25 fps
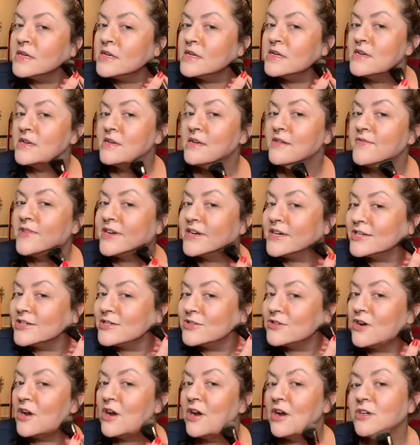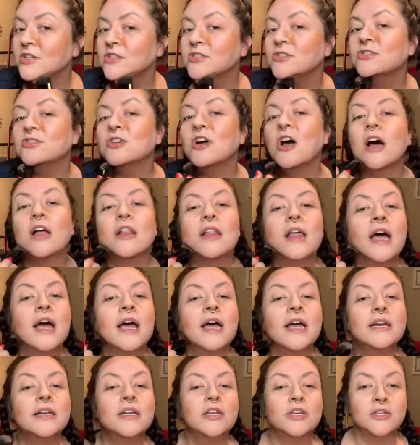a very strong
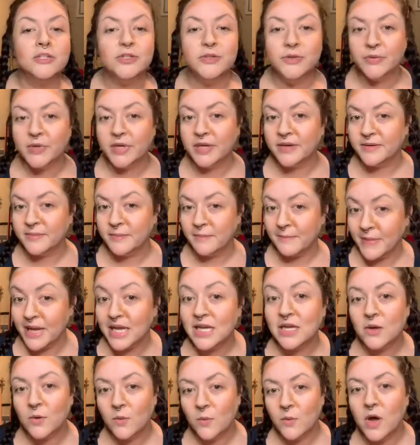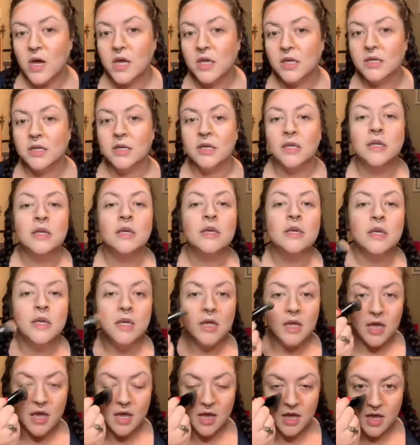jawline, you can make one.
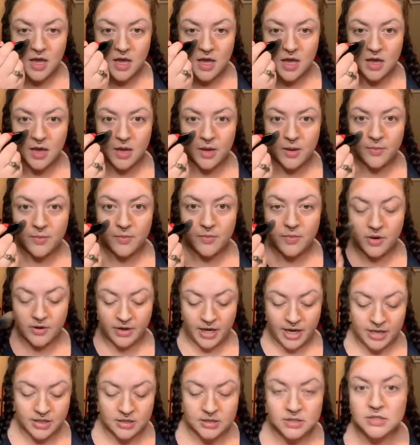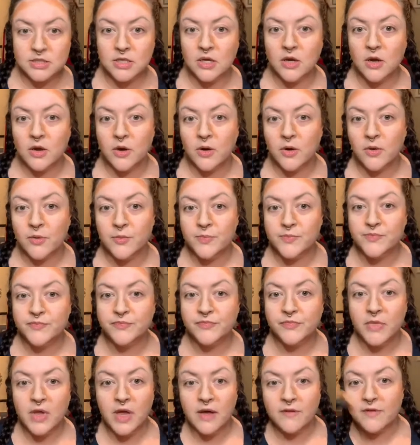Okay, so
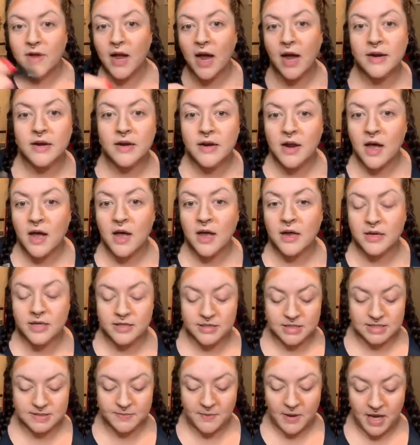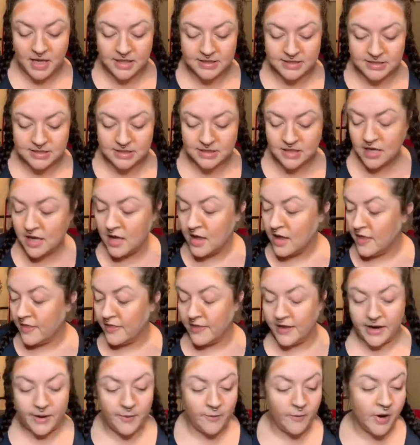I've got it on in the spots
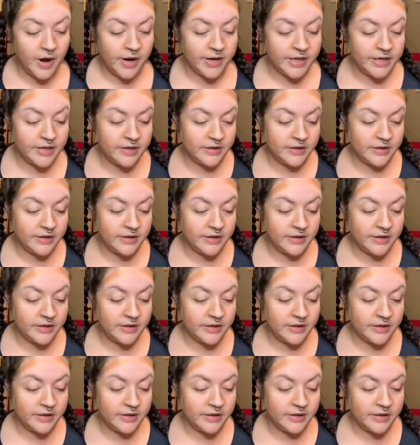that I want it.